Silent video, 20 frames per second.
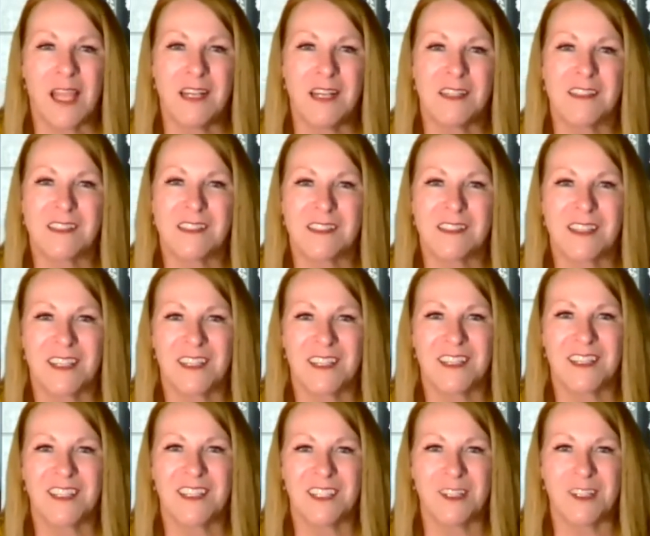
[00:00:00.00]
And it's,
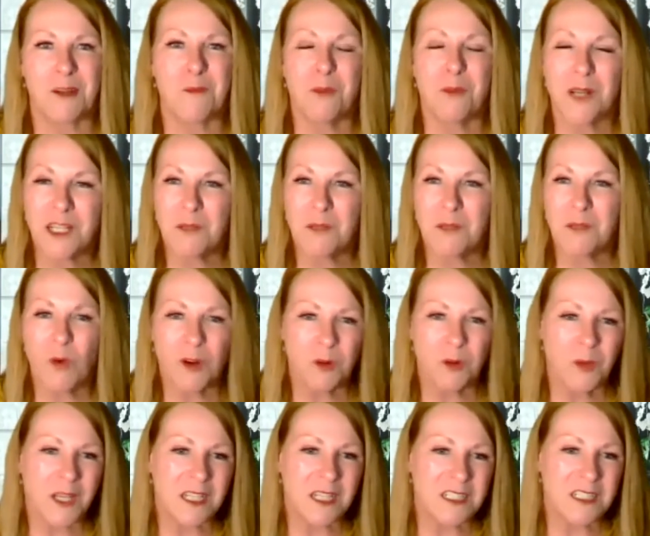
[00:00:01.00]
brick and mortar,
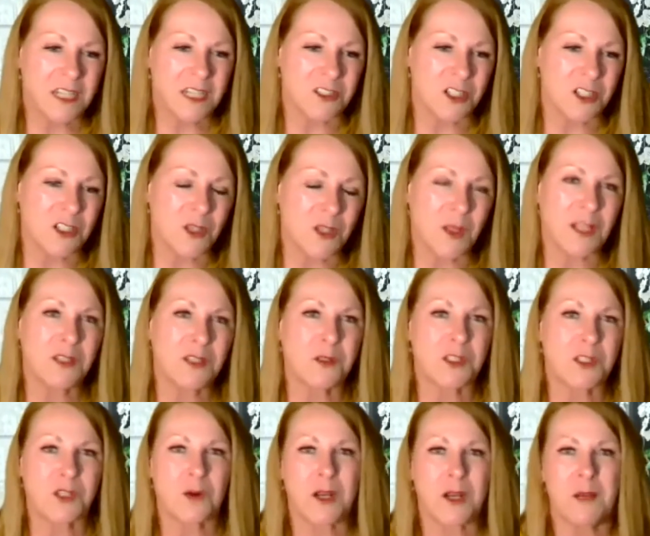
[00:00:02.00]
we can touch it. So that's
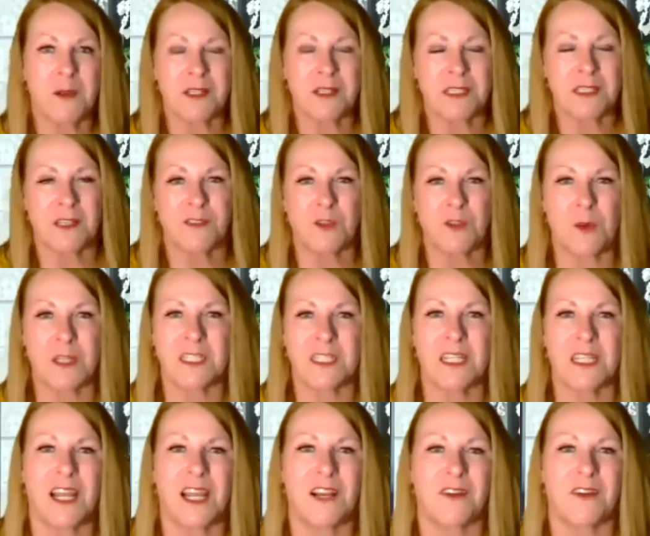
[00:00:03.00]
what's great about
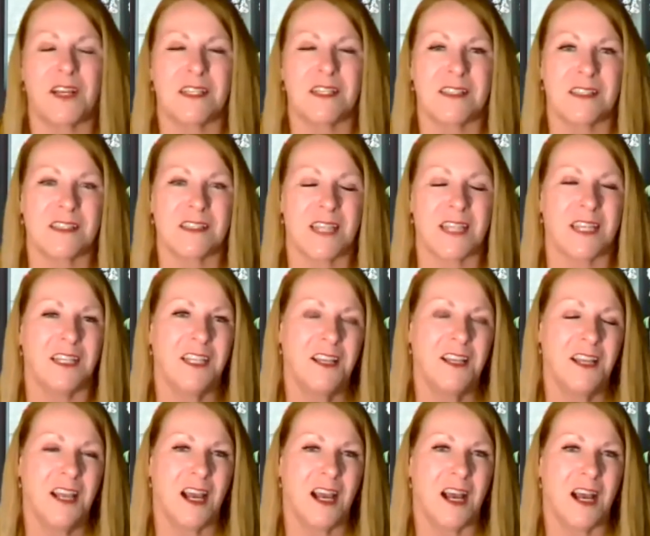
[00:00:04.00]
self-directed IRAs, is that
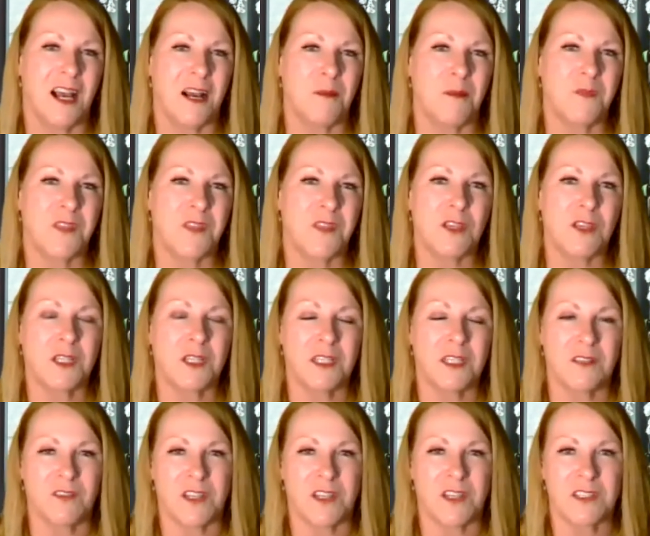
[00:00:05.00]
that you can
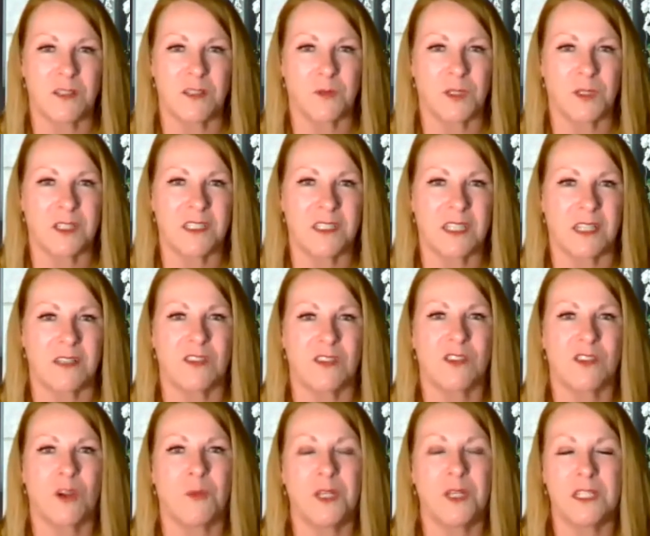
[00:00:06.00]
invest in real estate in
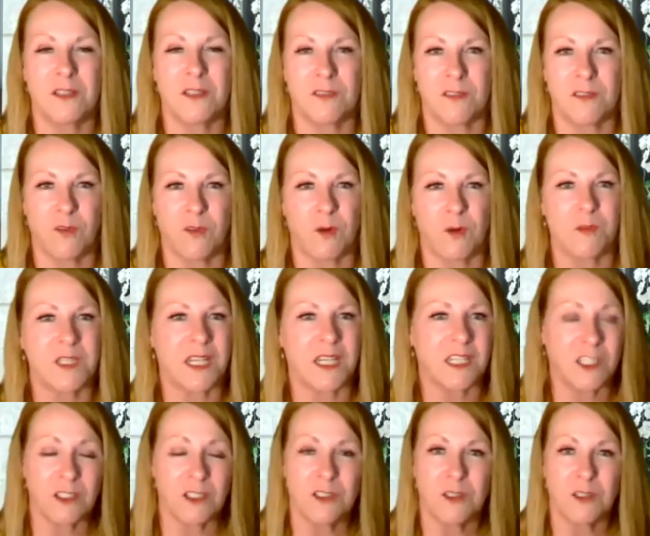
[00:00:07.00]
so many different forms,
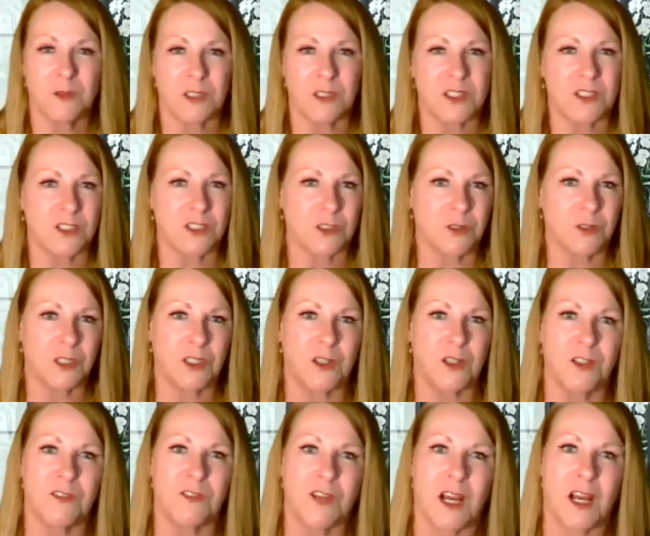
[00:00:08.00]
like you're doing, Stu.
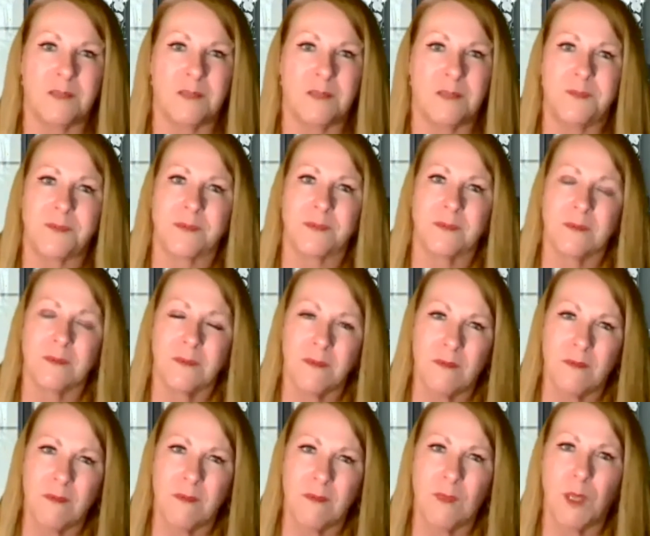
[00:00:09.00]
You've got
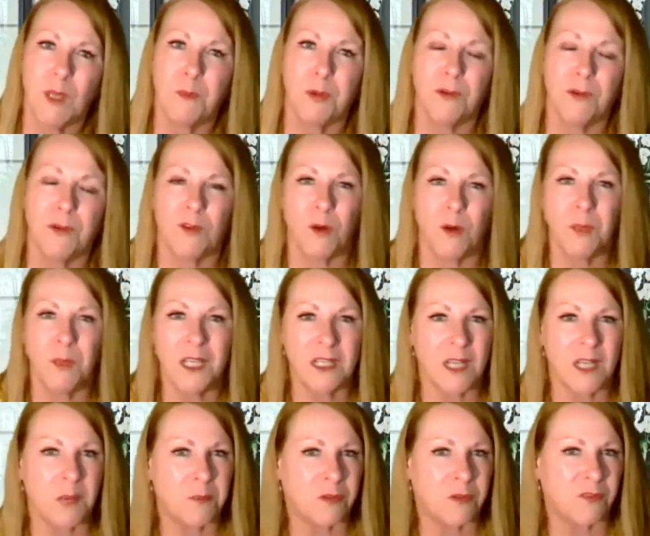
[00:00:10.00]
performing and
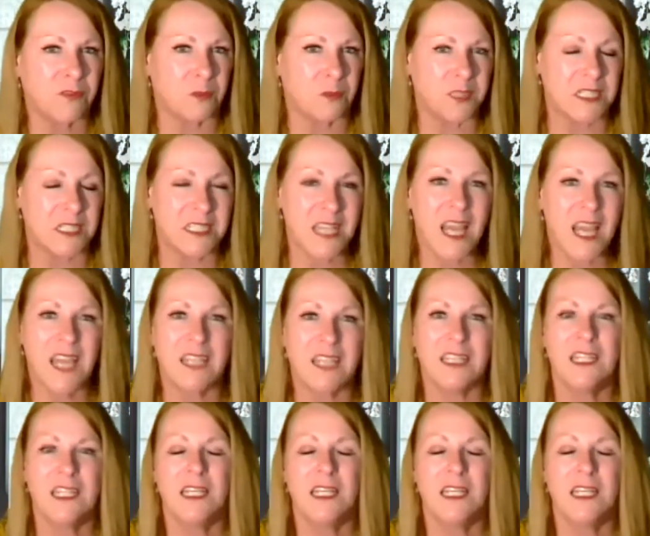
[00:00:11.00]
non-performing debt.